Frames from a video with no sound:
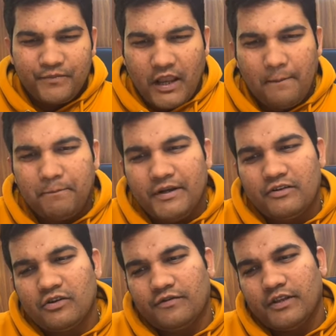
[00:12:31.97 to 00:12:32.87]

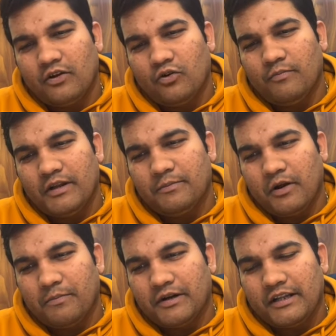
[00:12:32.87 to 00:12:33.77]
happiness of their home and
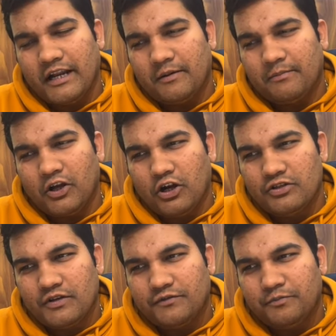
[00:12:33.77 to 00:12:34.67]
property right
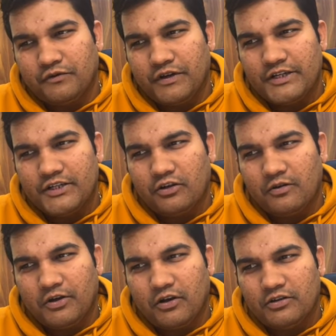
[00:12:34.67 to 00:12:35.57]
because of profession or
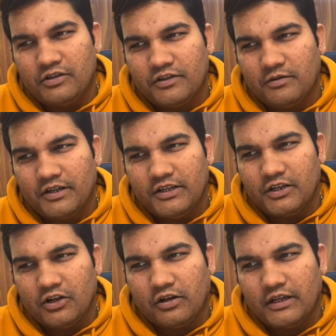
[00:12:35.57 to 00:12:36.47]
because of some
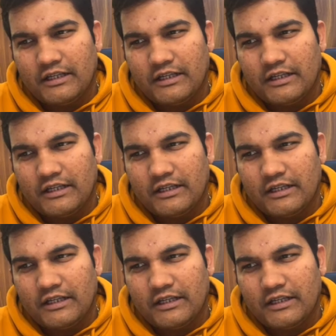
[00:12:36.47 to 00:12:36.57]
reason or the